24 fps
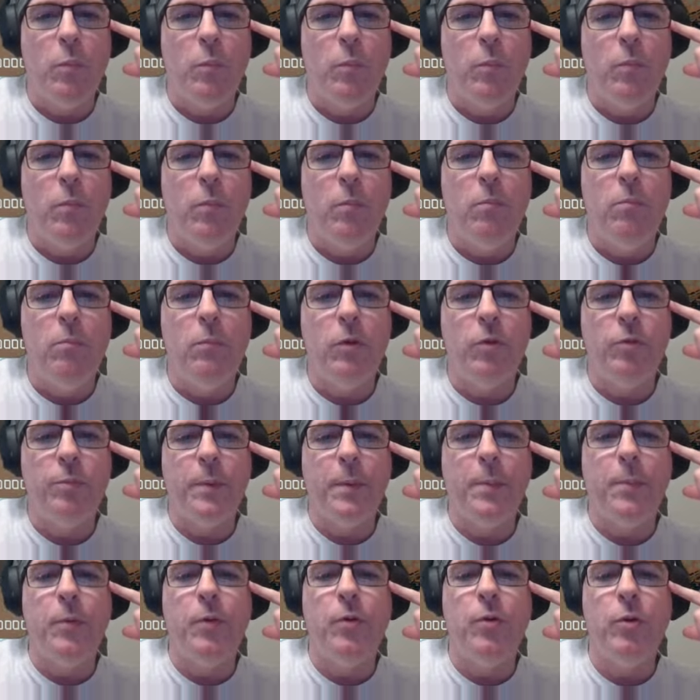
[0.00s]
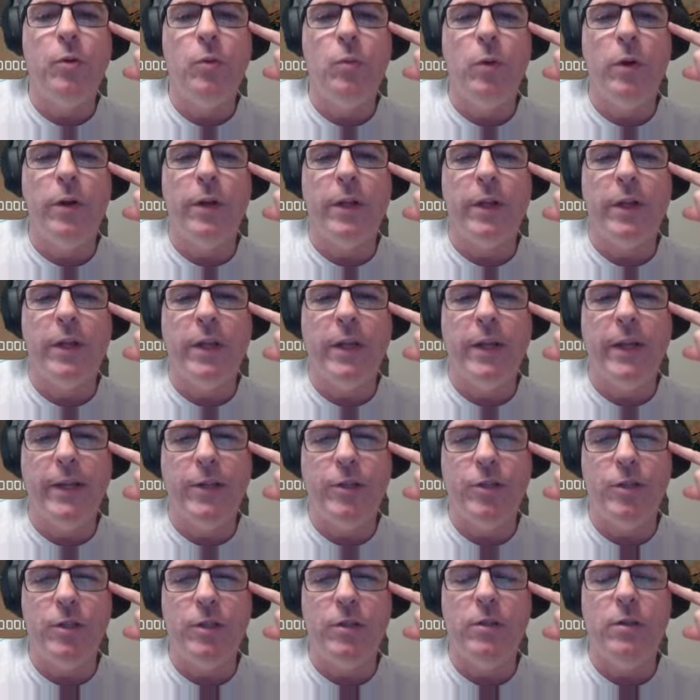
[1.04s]
Most people who want a
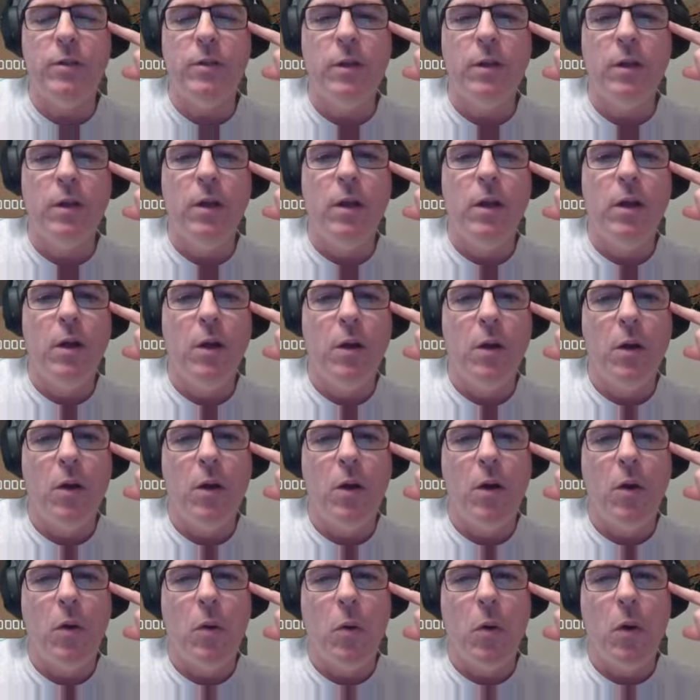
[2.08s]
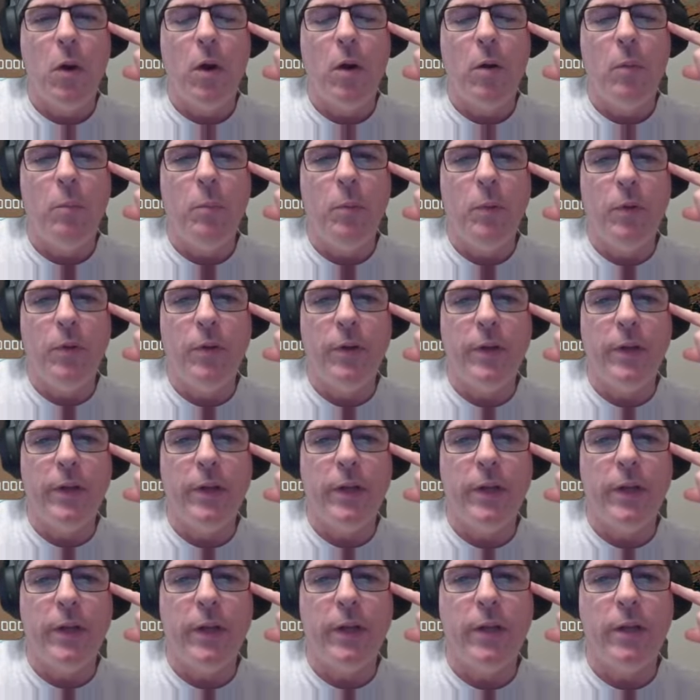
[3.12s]
kitchen are building
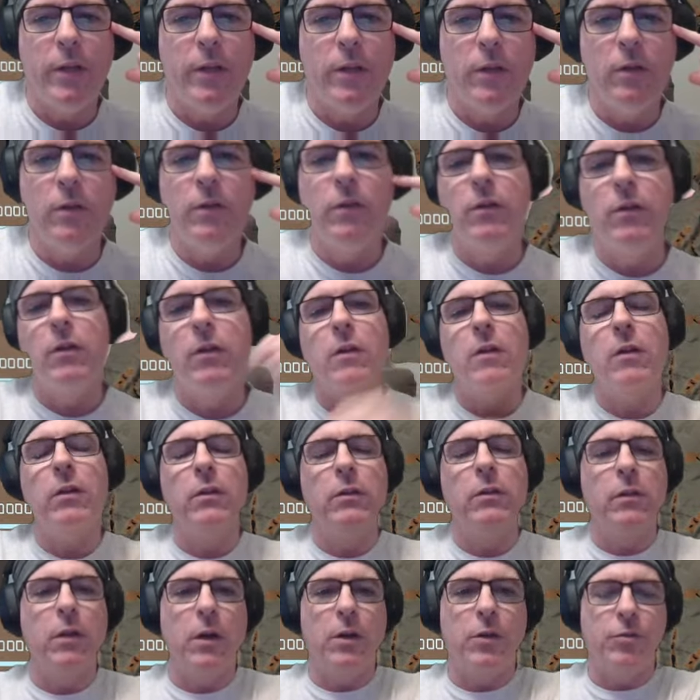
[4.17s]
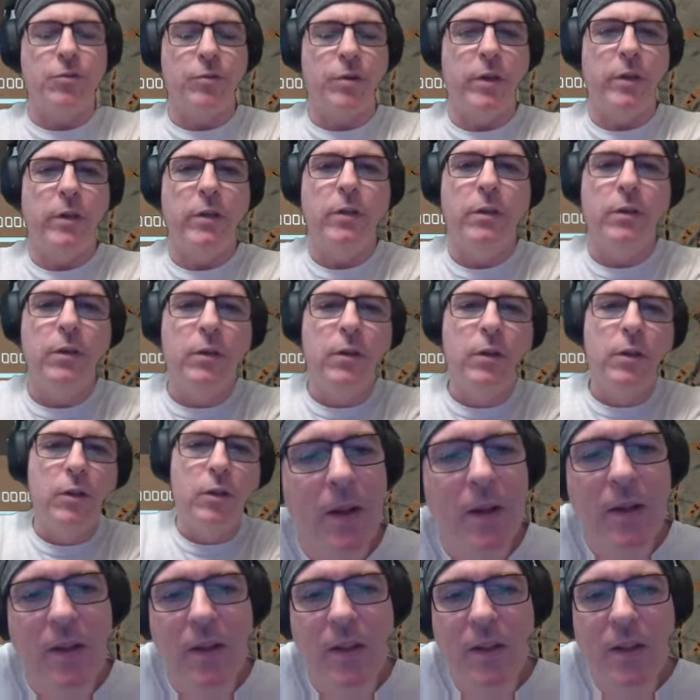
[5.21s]
in large grid.
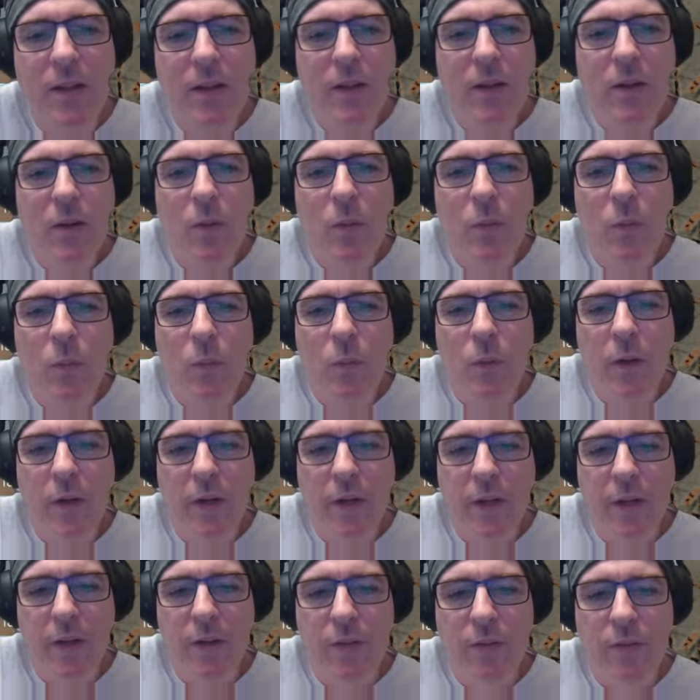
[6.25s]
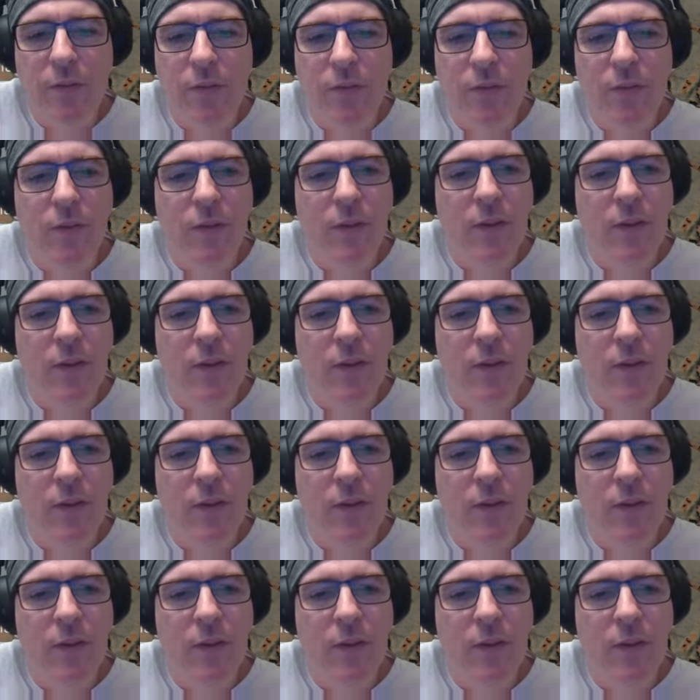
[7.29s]
What else?